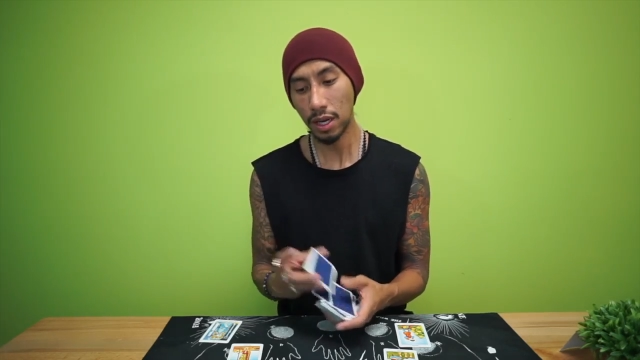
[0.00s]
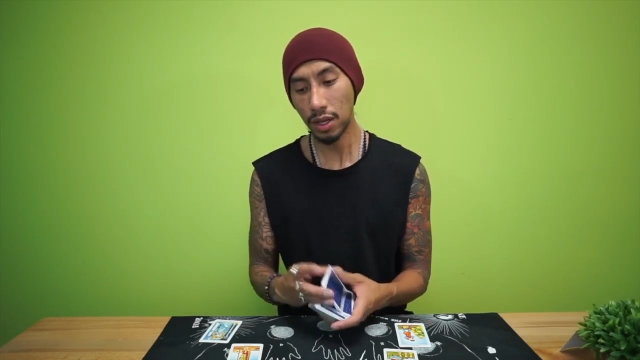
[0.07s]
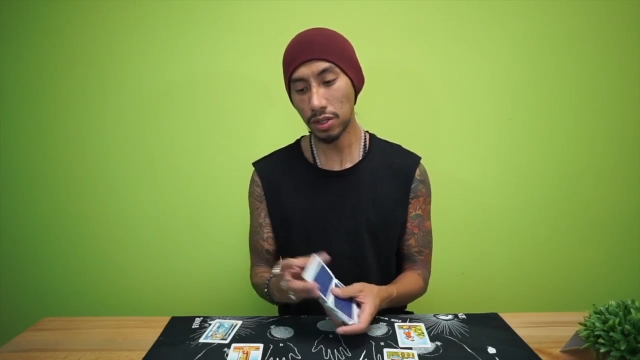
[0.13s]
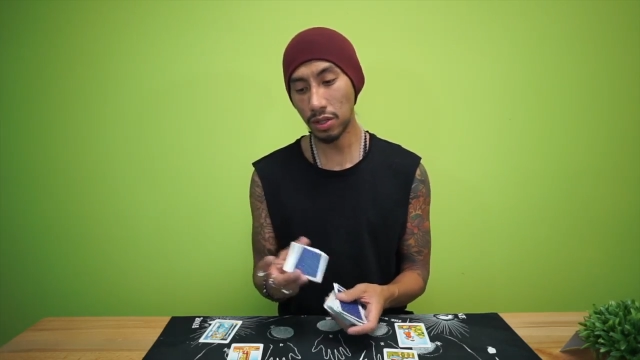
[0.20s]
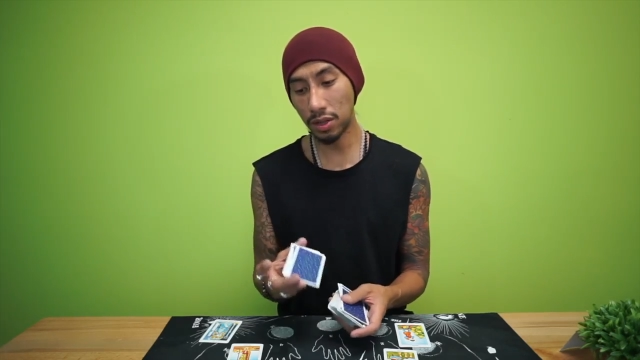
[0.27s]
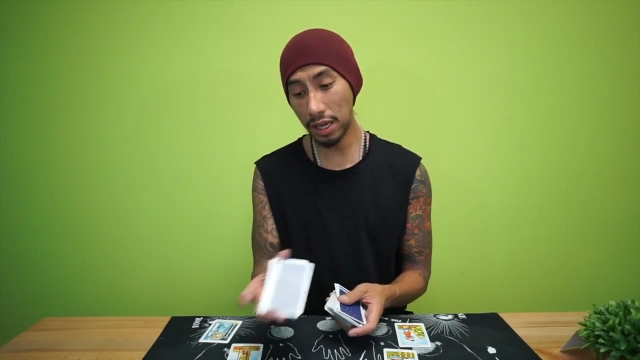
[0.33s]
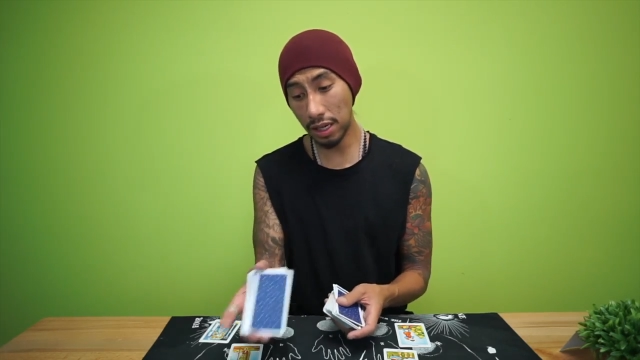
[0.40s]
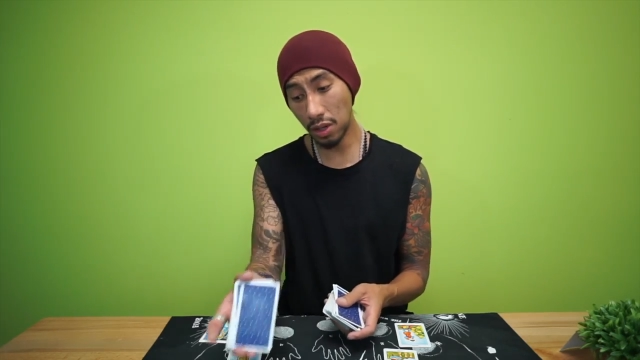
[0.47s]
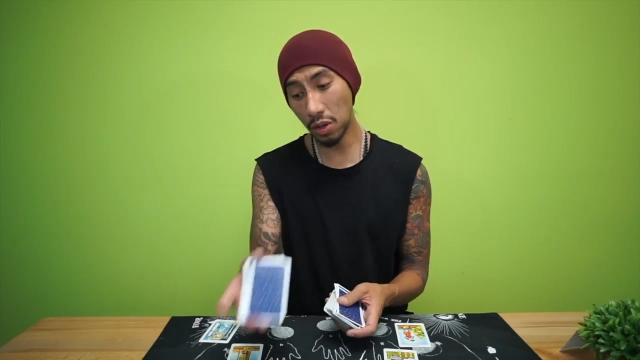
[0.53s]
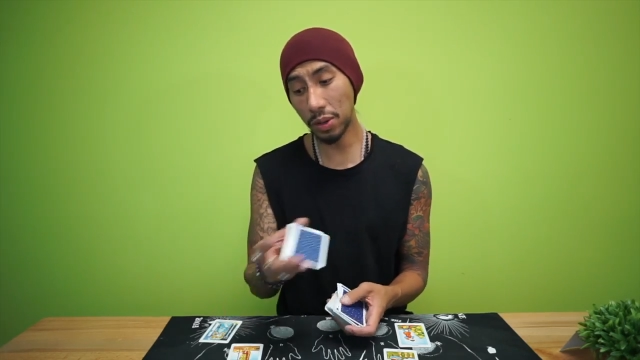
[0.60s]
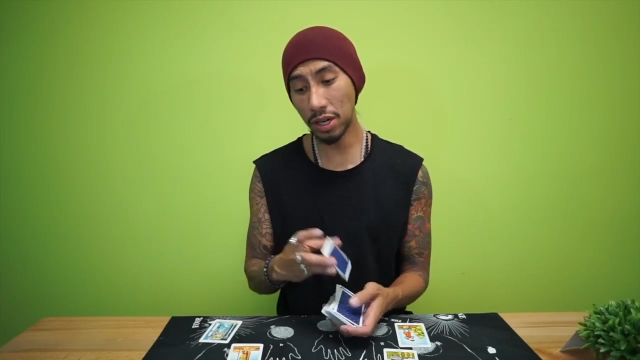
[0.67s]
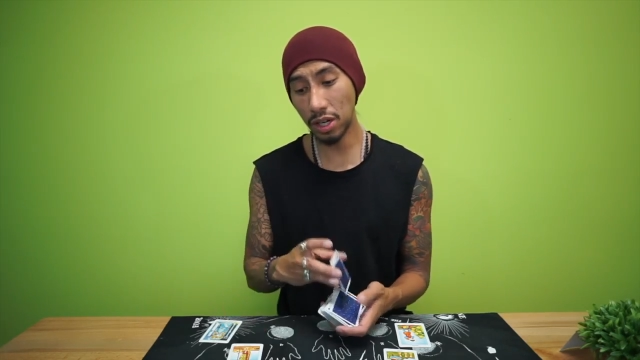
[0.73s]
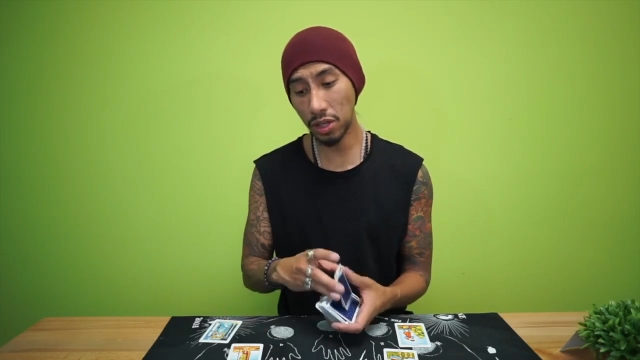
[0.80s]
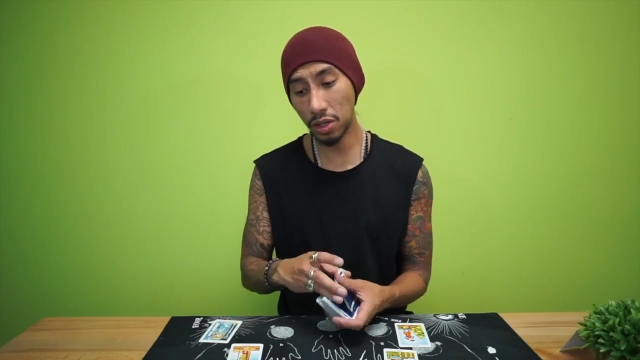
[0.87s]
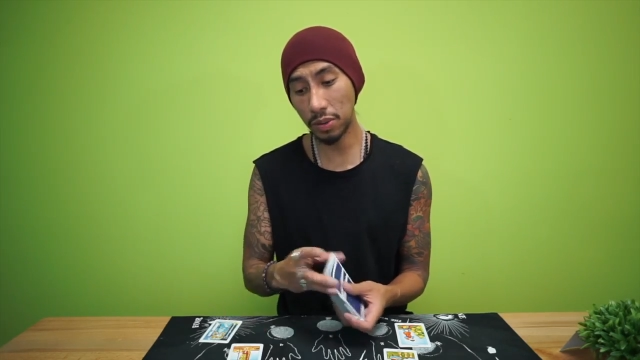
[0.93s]
So they know
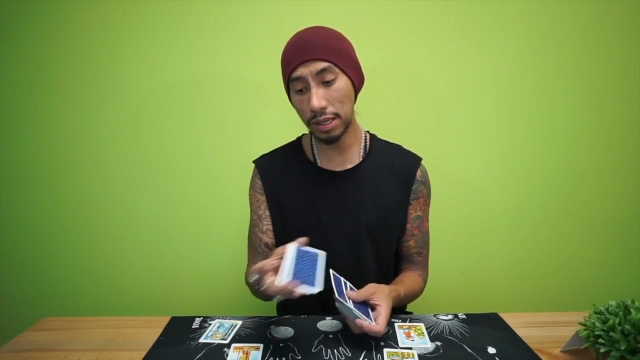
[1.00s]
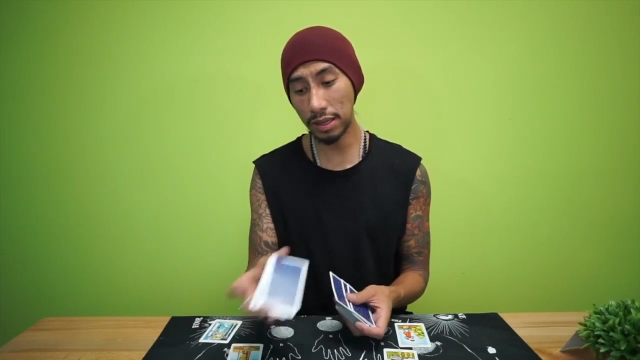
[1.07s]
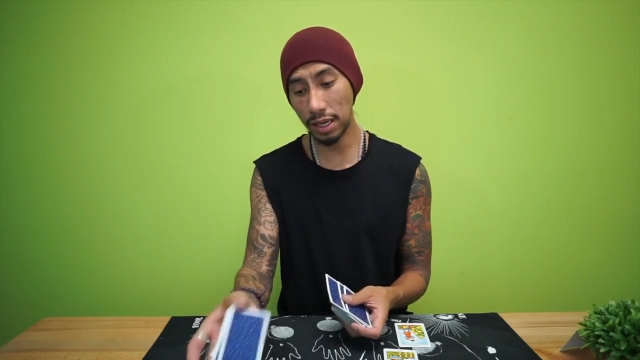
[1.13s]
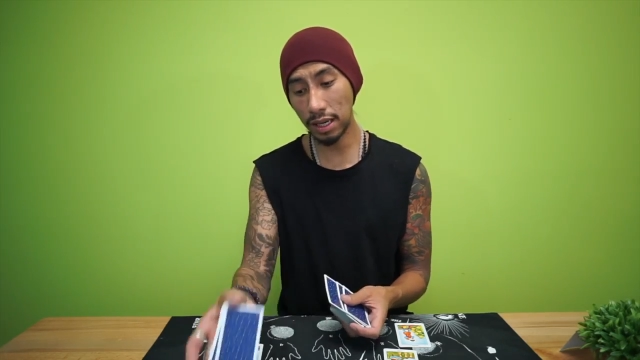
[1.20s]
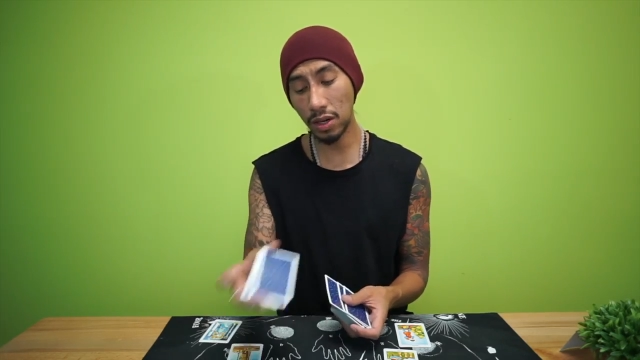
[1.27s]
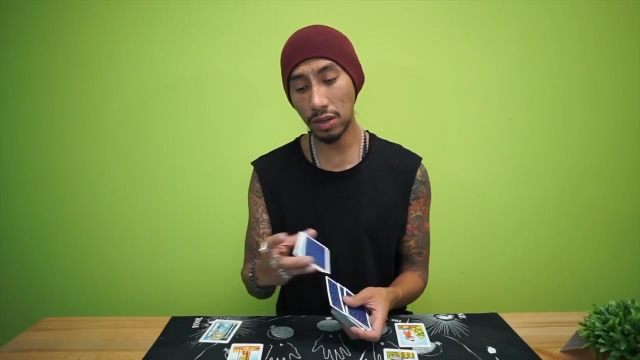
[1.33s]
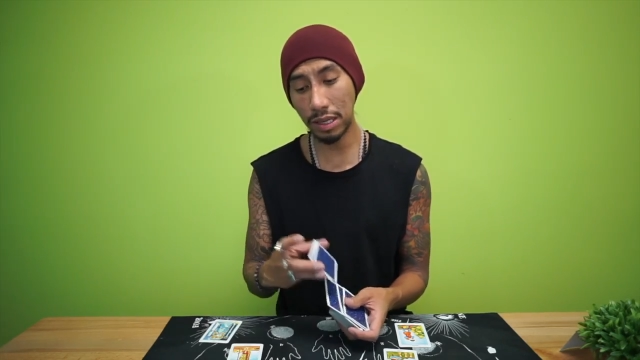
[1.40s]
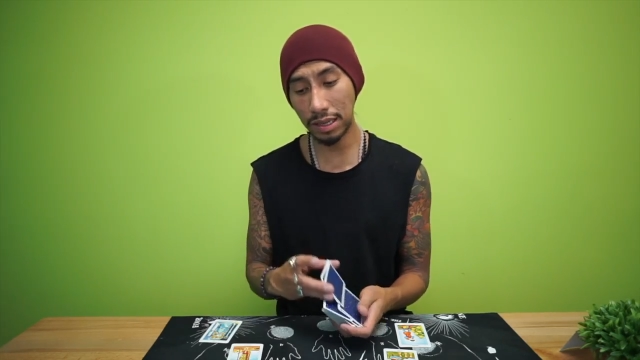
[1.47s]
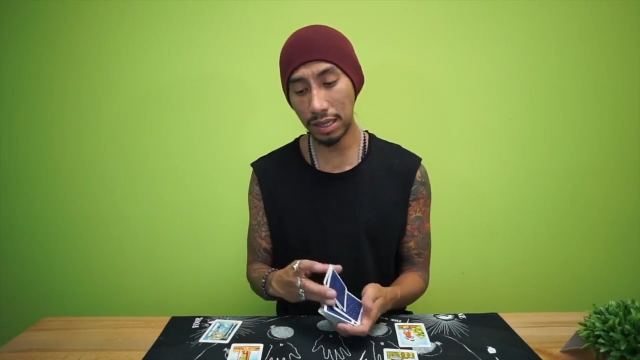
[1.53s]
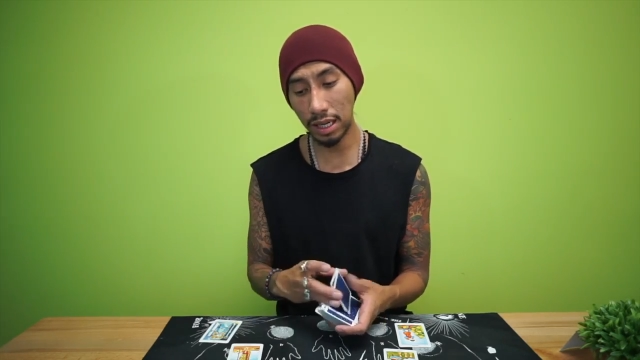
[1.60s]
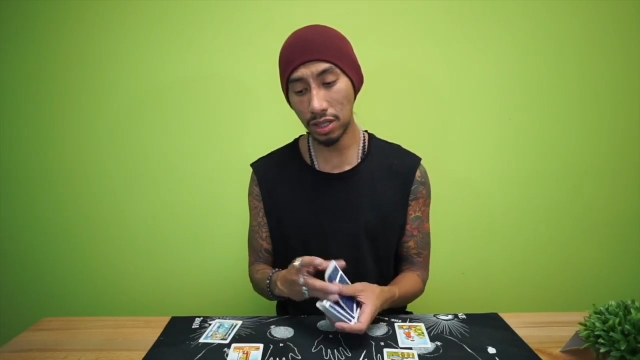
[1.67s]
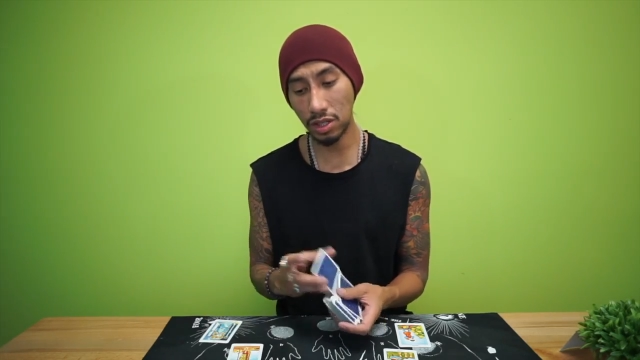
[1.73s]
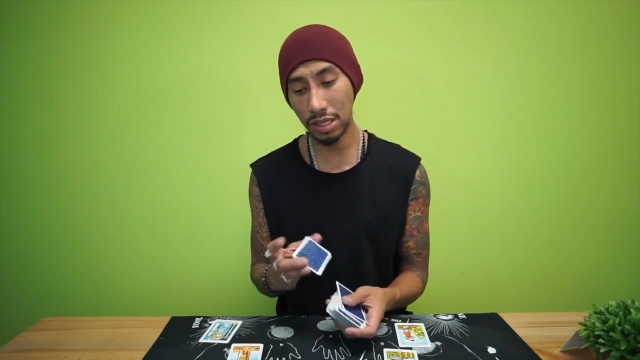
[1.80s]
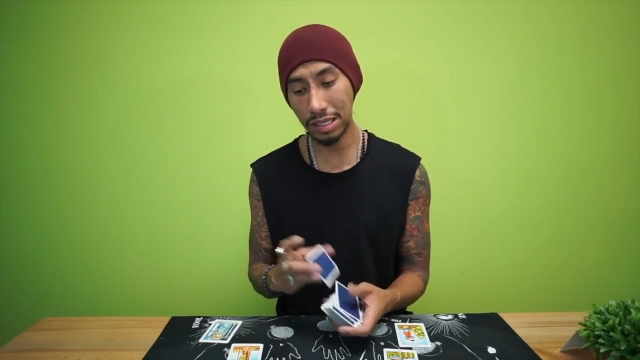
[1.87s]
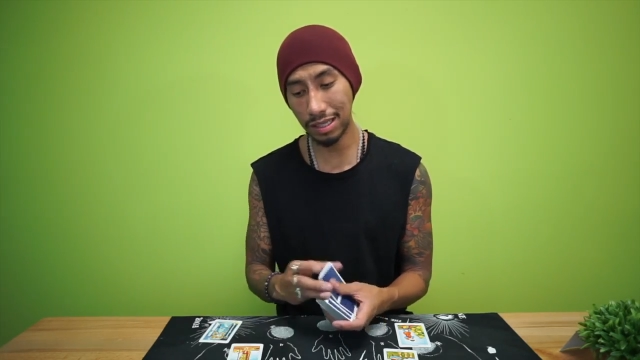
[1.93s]
what they're doing. They know that they
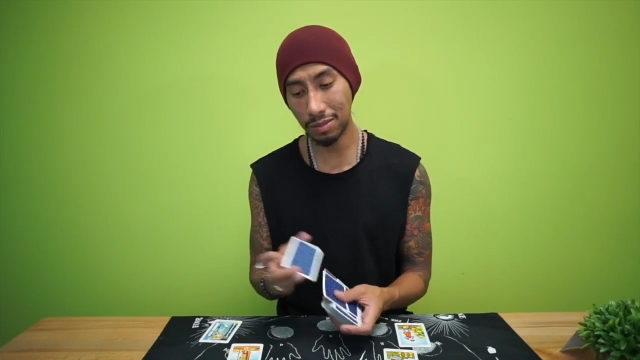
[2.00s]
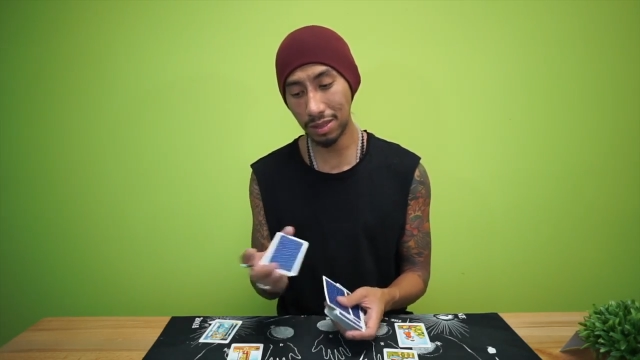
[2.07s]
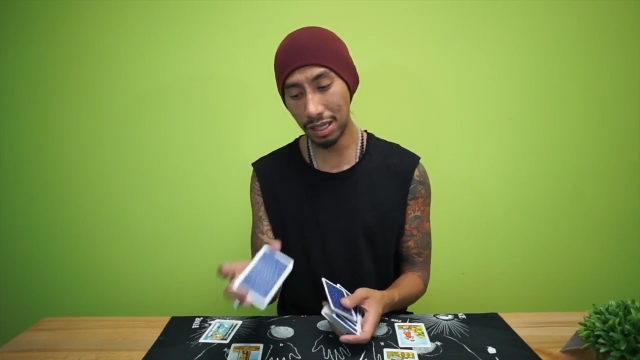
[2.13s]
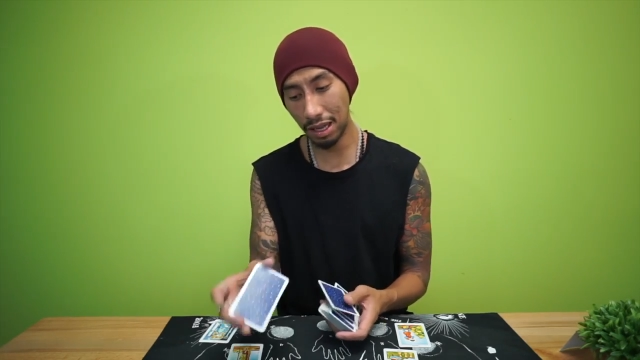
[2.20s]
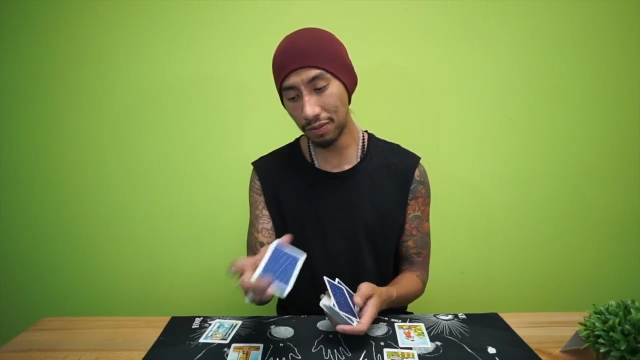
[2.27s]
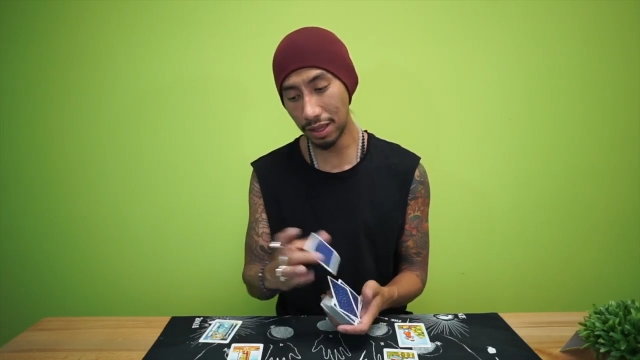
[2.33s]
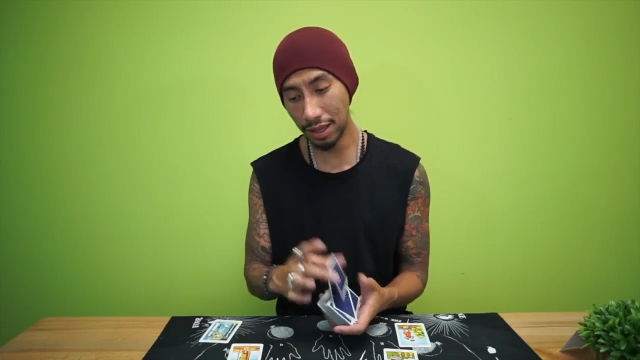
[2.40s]
can trust himself,